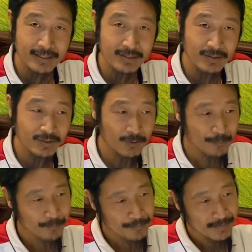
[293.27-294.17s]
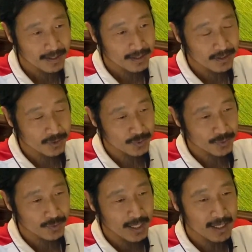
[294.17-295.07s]
So
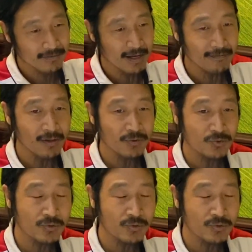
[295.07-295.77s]
you kind of have the